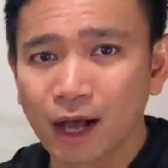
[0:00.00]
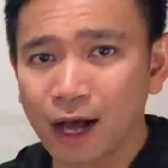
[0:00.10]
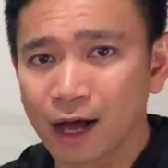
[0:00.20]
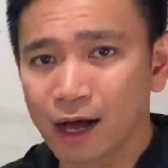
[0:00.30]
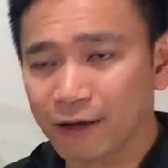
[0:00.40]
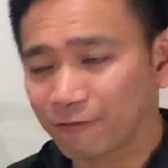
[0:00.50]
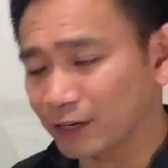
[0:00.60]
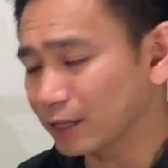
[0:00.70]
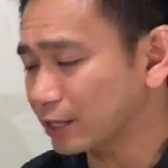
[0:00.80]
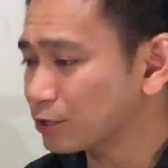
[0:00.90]
I
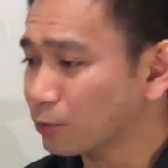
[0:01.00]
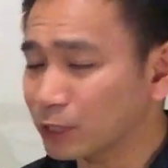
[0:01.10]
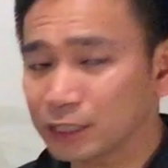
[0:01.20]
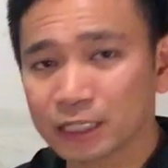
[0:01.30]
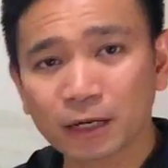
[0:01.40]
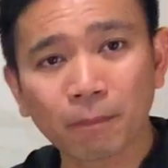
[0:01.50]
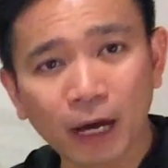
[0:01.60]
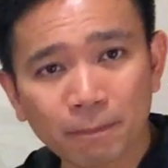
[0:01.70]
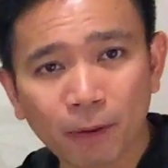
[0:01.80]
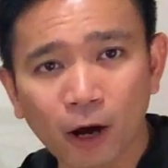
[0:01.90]
feel like you really need a
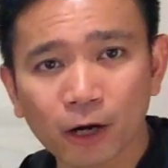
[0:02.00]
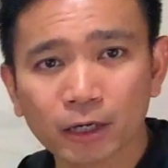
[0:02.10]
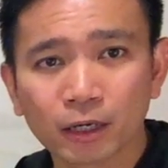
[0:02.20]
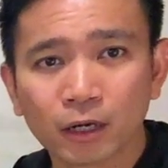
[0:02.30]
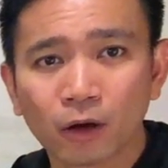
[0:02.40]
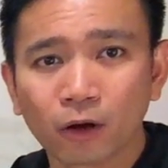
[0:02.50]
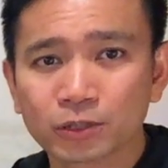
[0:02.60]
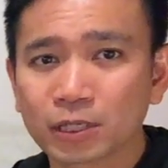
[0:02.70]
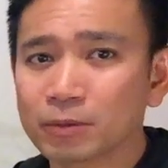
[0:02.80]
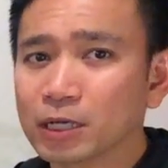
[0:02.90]
bike park or
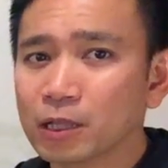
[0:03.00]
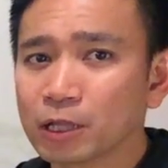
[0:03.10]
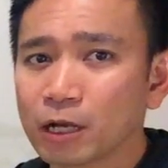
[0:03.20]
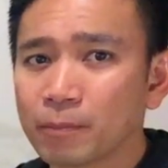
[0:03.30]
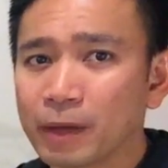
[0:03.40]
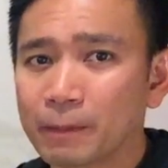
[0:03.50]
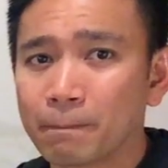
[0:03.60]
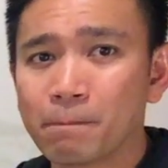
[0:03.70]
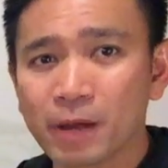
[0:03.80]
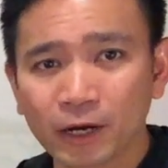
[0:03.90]
something a little
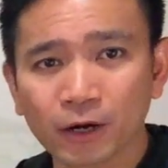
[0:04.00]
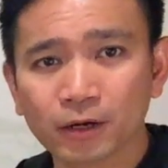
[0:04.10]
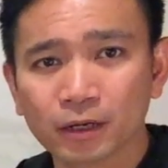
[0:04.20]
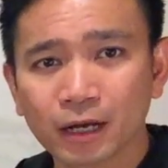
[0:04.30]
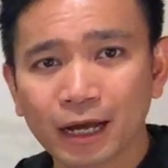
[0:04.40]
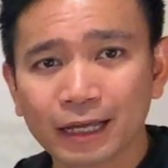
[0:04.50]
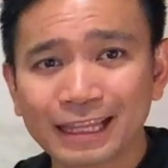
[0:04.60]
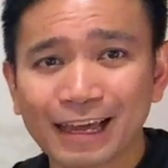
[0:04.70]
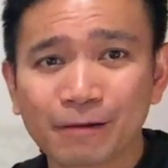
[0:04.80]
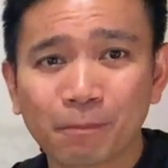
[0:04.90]
bit bigger
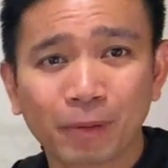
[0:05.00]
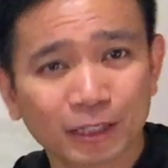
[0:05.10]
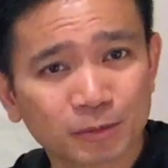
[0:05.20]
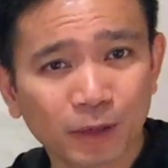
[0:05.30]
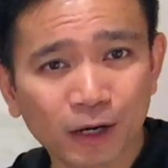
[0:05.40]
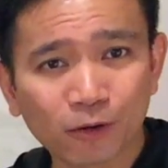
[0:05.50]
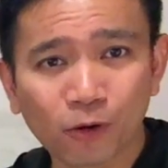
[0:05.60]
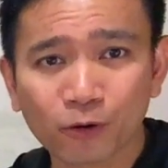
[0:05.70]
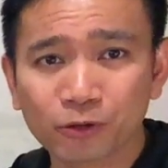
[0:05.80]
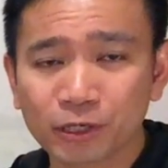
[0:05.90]
than Pittsburgh
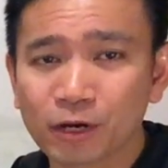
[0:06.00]
or the